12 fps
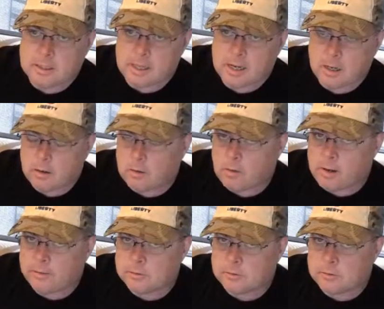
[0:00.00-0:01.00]
I don't know how
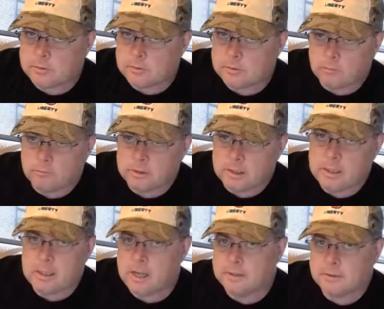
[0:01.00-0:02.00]
this would work
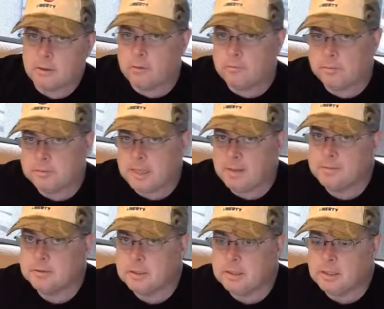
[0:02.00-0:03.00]
over decals. I don't know if it would
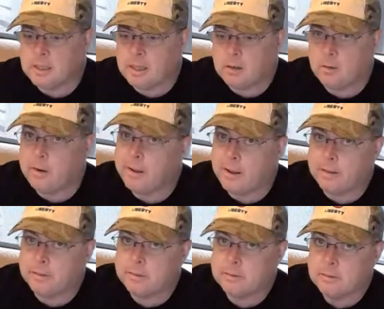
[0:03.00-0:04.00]
damage the decal or
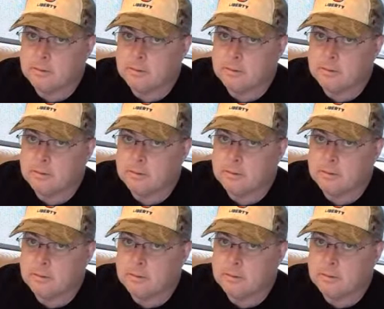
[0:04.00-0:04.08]
not.